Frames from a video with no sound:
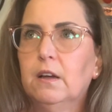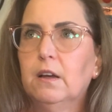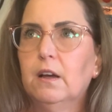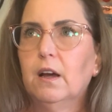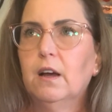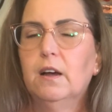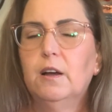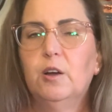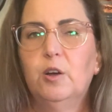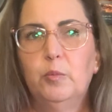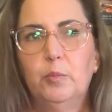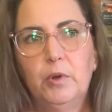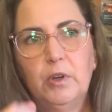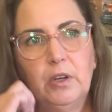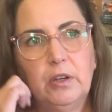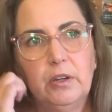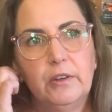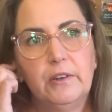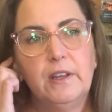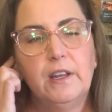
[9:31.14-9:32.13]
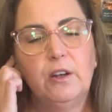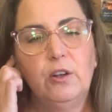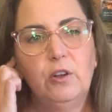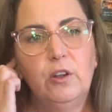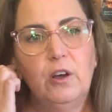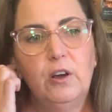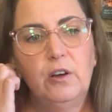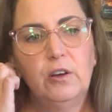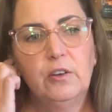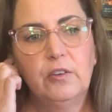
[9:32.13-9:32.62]

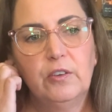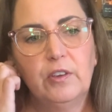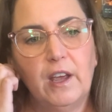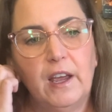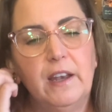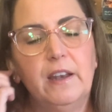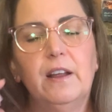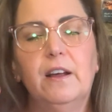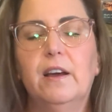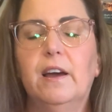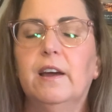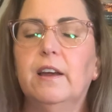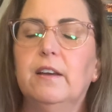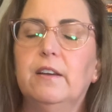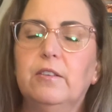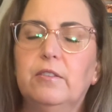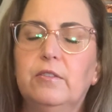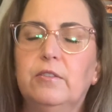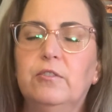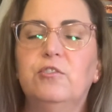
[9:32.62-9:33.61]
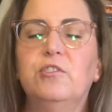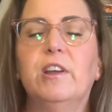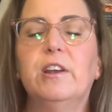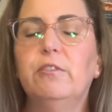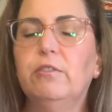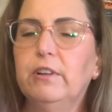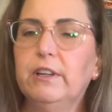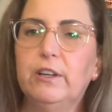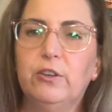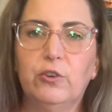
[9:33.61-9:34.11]
knit-alongs. I
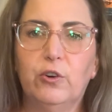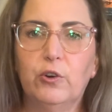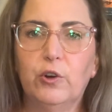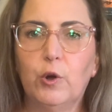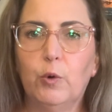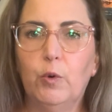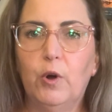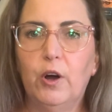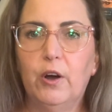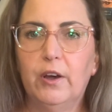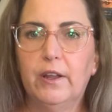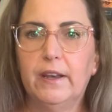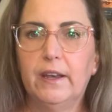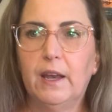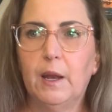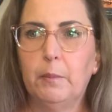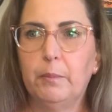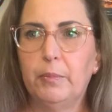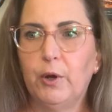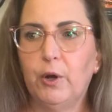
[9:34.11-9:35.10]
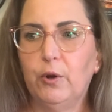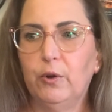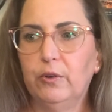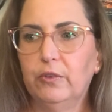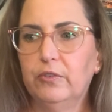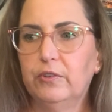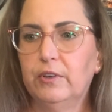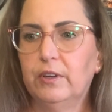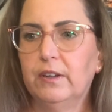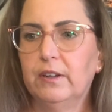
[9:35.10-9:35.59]
generally don't go on and
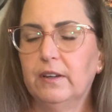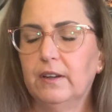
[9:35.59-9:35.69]
post.